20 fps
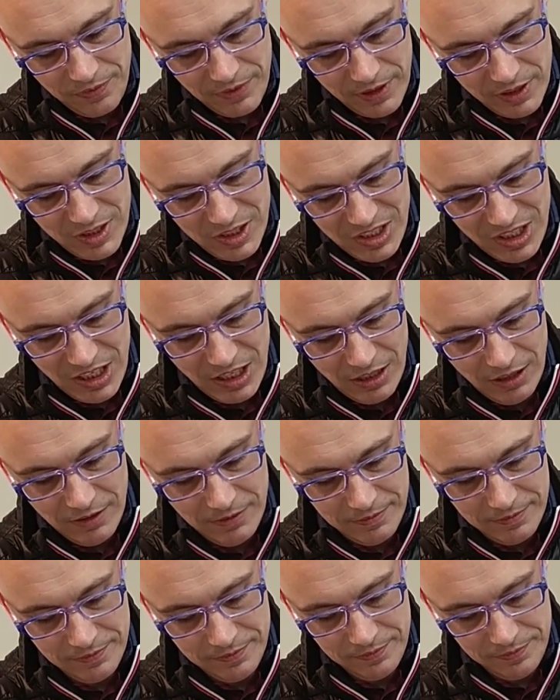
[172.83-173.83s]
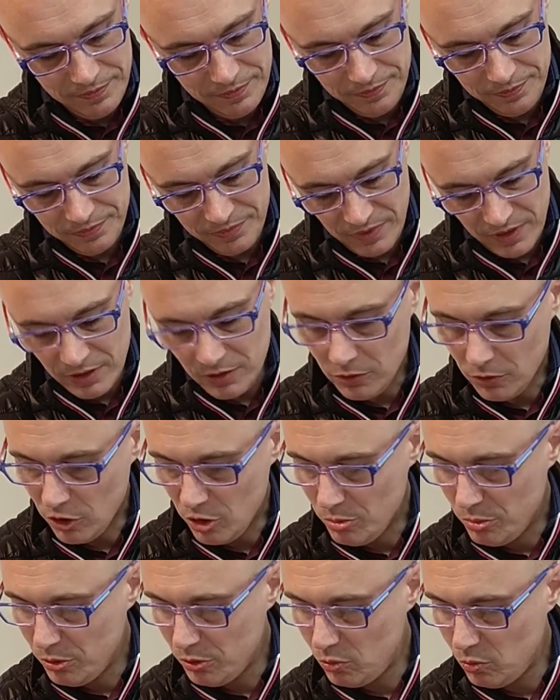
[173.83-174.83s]
seal. So you
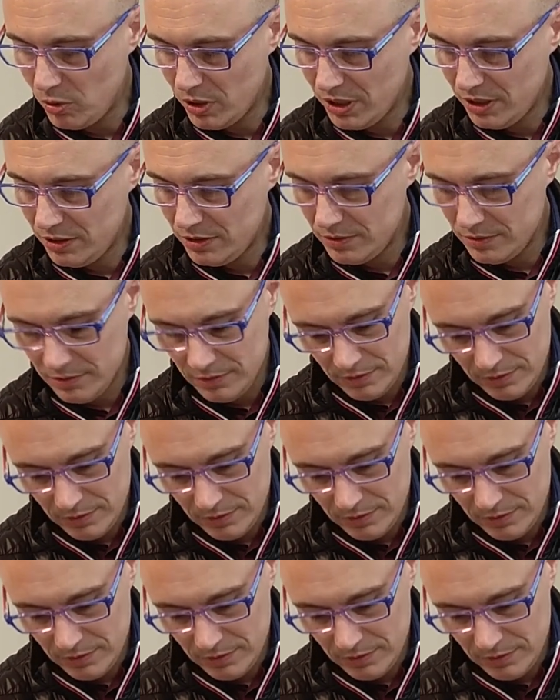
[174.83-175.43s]
put one,